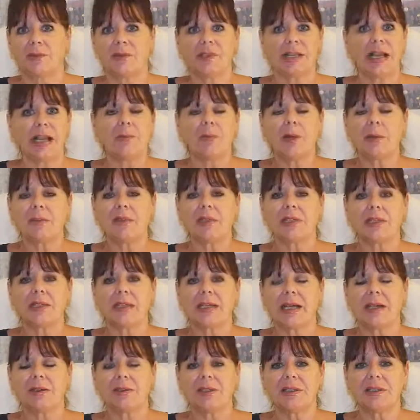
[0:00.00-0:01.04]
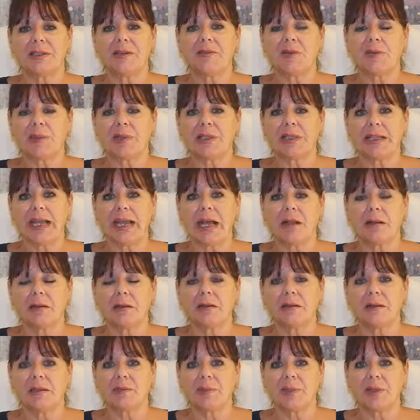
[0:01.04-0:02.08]
same ups and downs as everybody
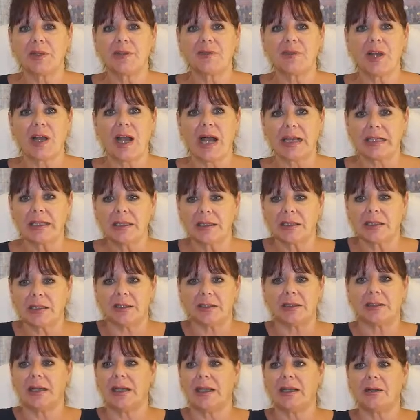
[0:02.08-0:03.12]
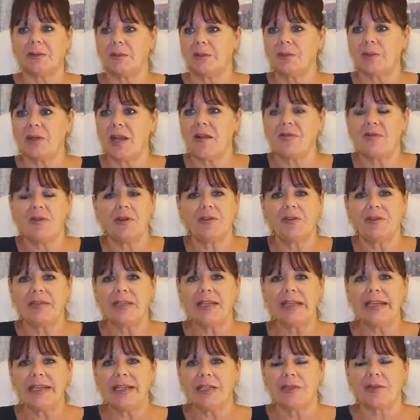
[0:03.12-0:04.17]
else, but if I hadn't done that, we'd never have
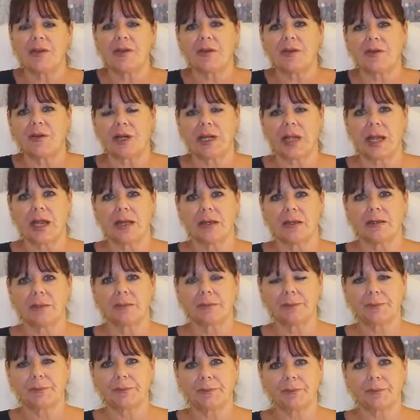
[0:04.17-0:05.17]
seen each other again.